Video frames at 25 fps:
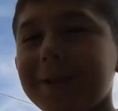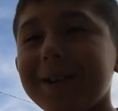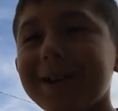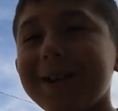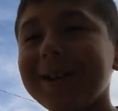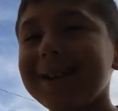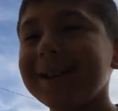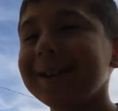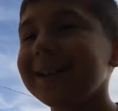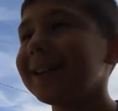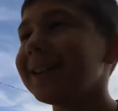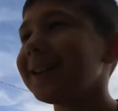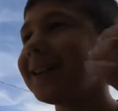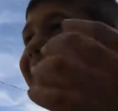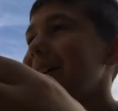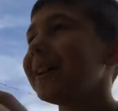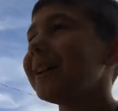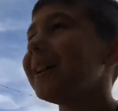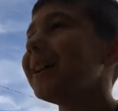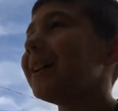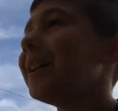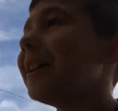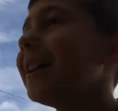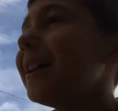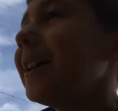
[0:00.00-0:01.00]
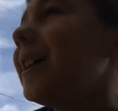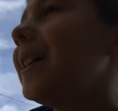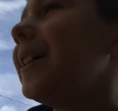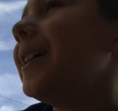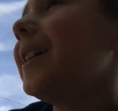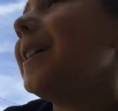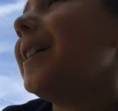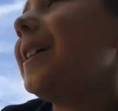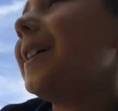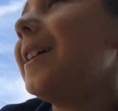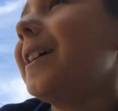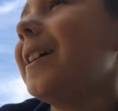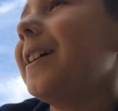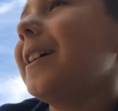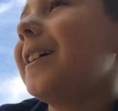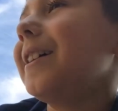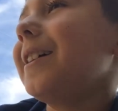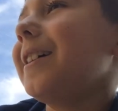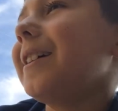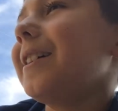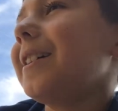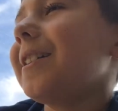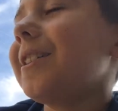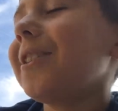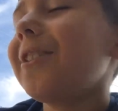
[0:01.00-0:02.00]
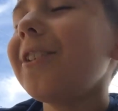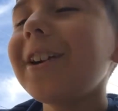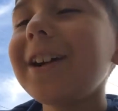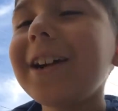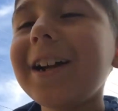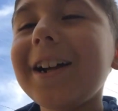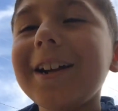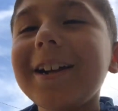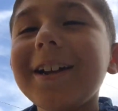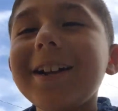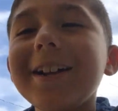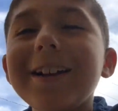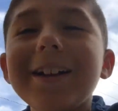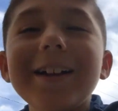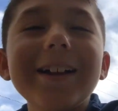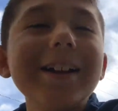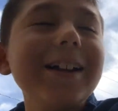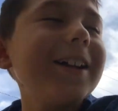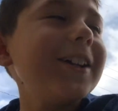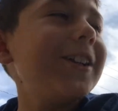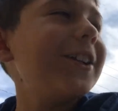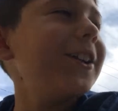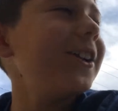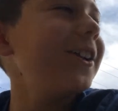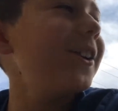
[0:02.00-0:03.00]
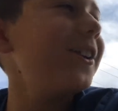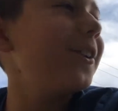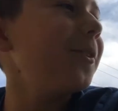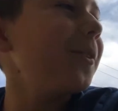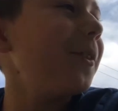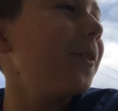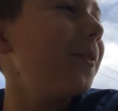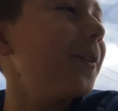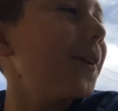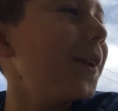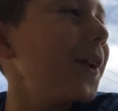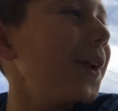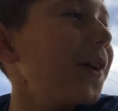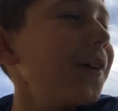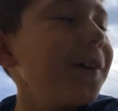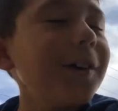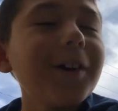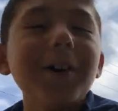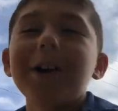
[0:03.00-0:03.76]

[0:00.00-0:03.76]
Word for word: I did not. I should do a video.